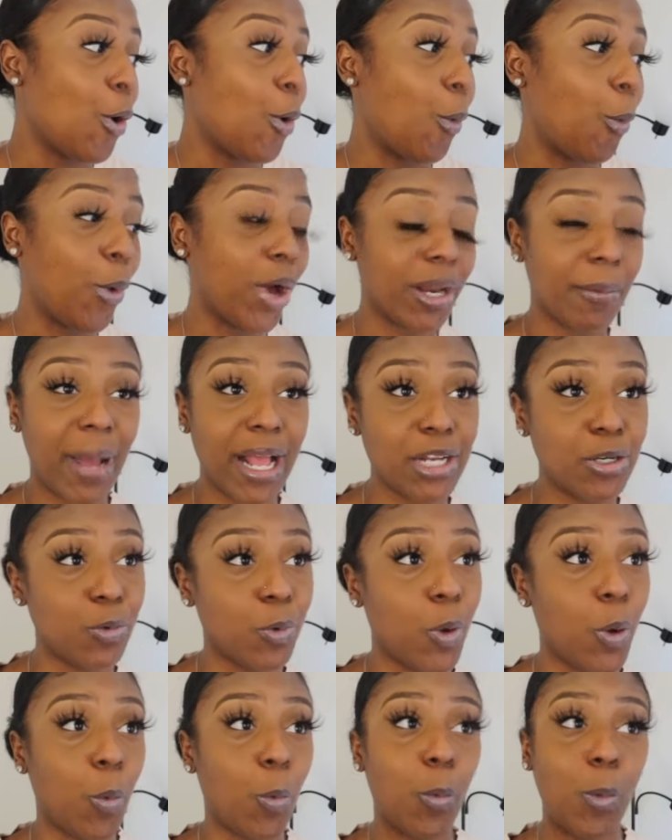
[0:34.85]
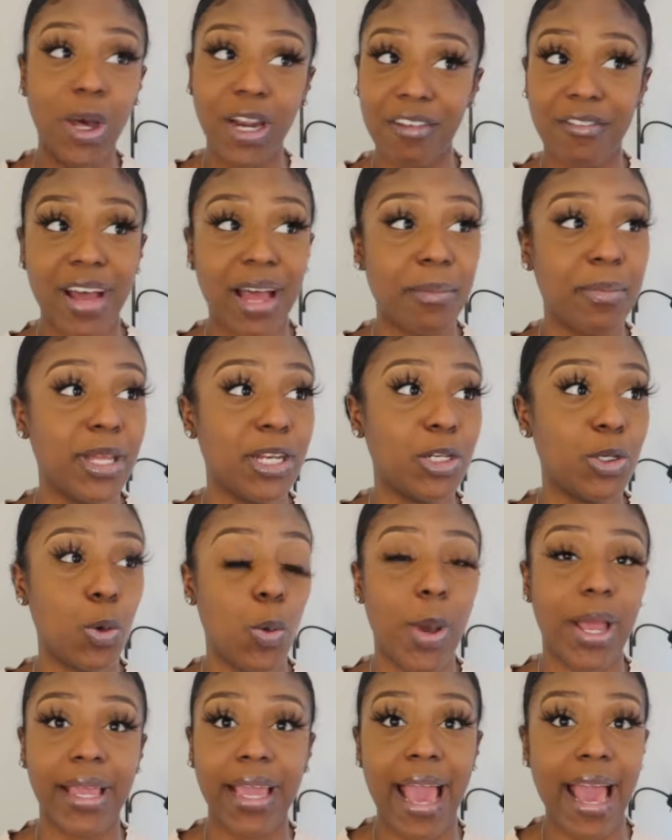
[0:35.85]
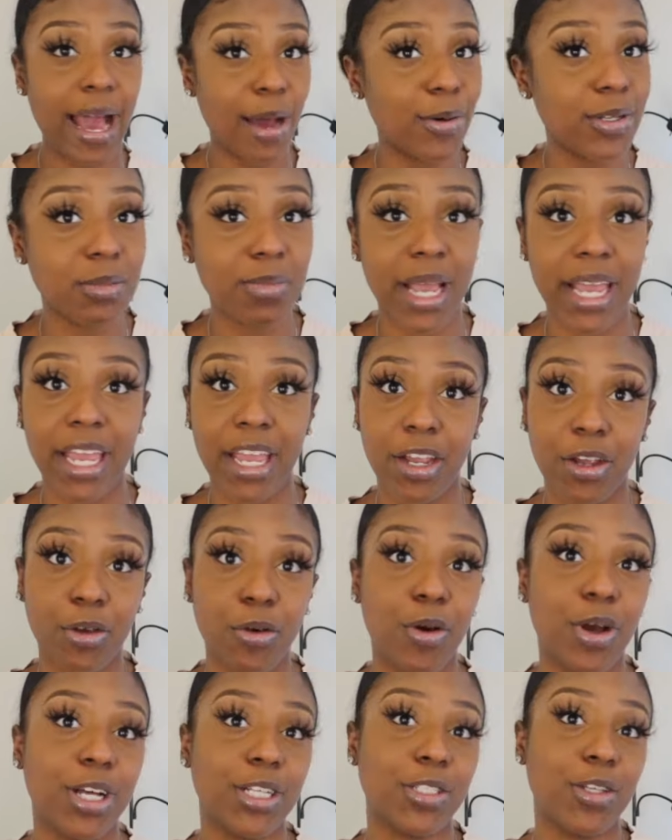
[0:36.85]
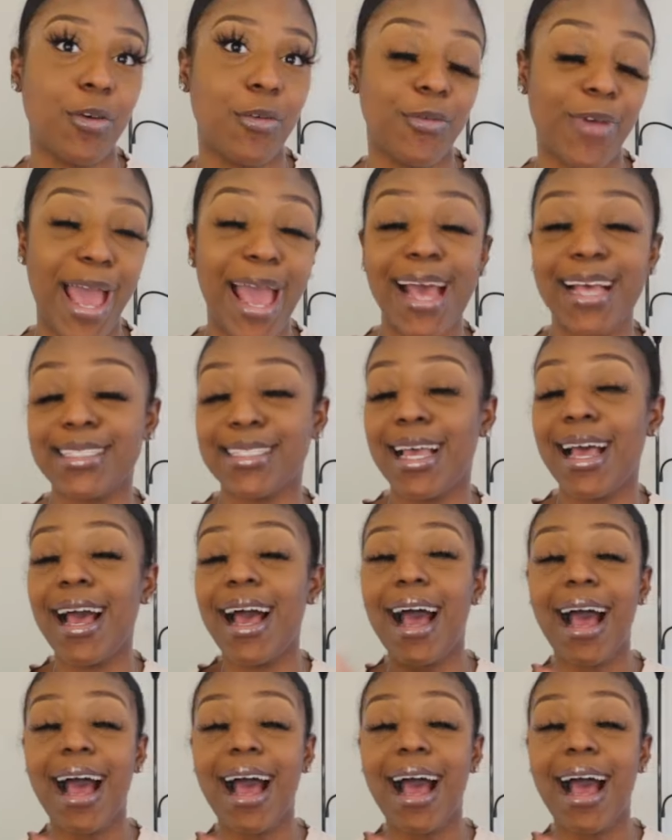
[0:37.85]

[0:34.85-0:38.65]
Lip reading: What am I doing? What have I been doing? How is my hair growing so fast?